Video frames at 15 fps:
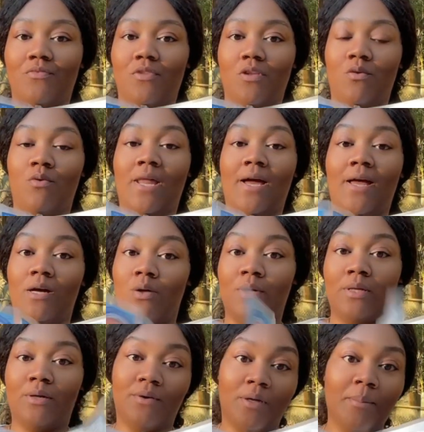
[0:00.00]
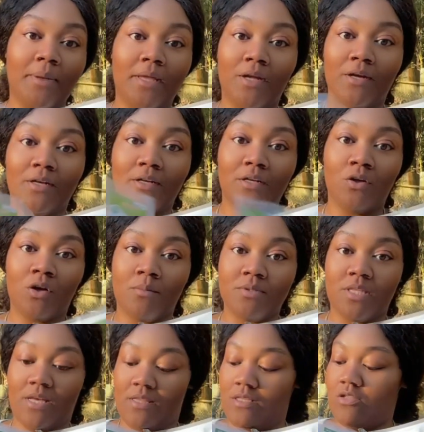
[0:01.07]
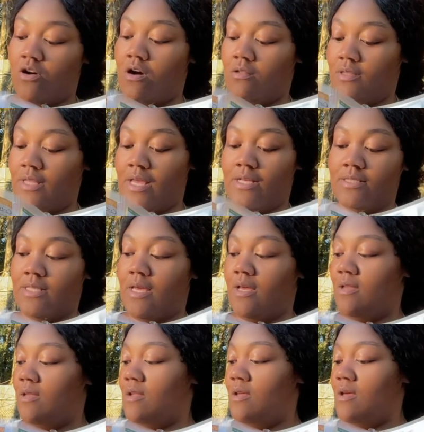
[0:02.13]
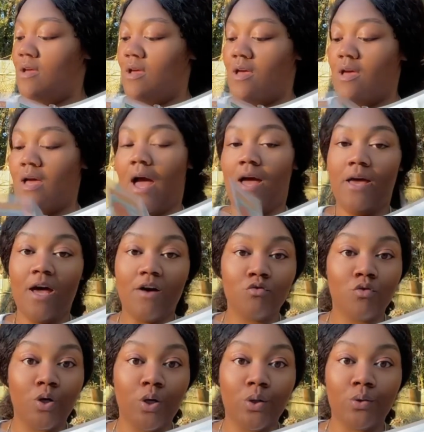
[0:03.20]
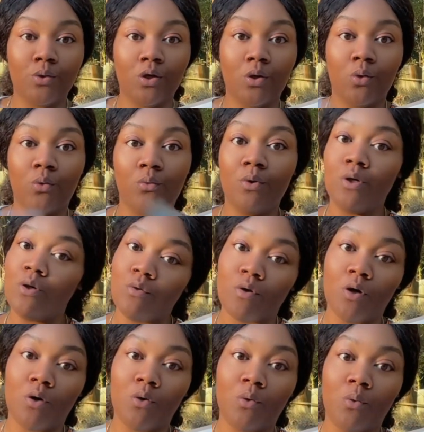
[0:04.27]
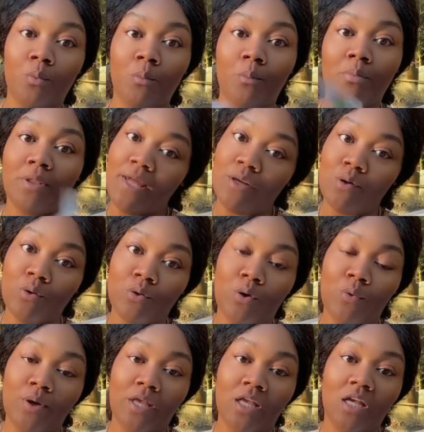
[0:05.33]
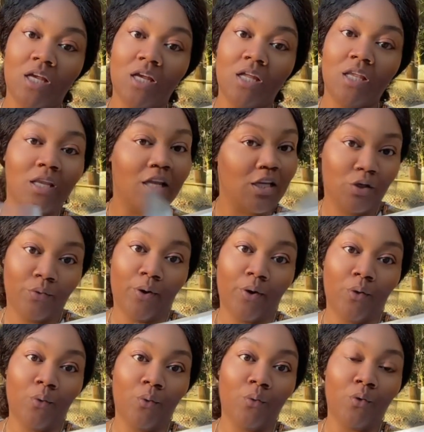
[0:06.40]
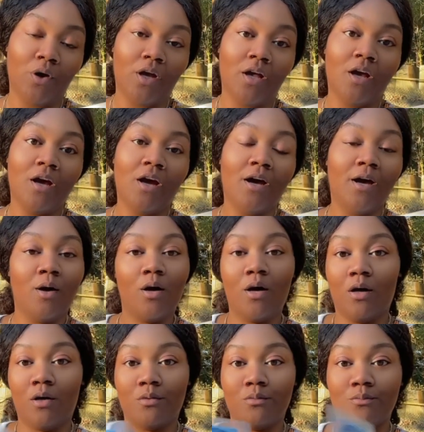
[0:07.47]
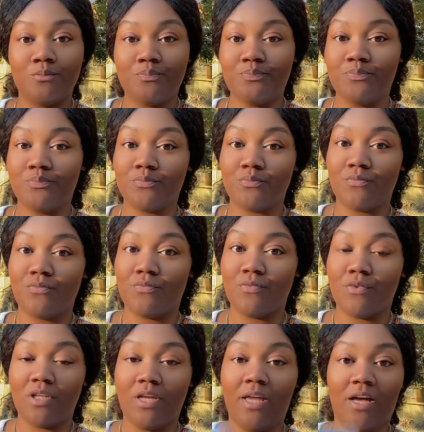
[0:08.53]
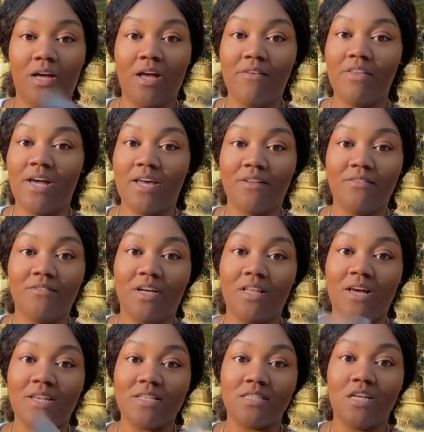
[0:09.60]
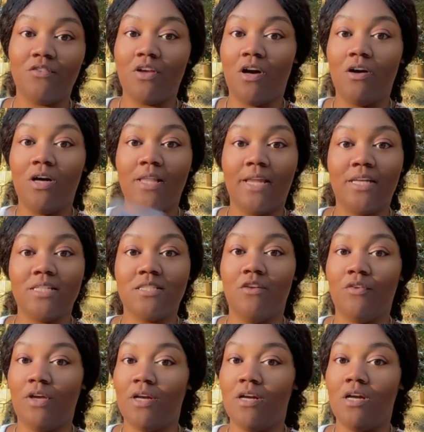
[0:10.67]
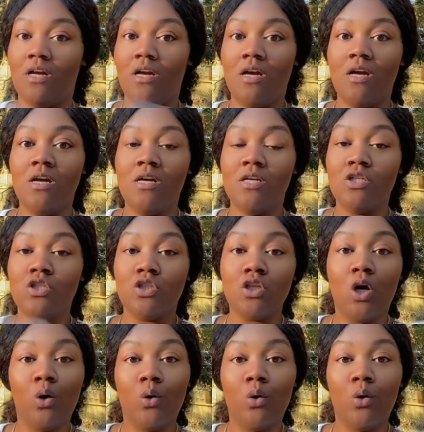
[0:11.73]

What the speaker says: What I got going on up in here, you know what I'm saying? These are all the things that I have grown, will grow, plan on growing, need to grow. Yeah, I have a lot of stuff, y'all. A lot of good stuff in here. So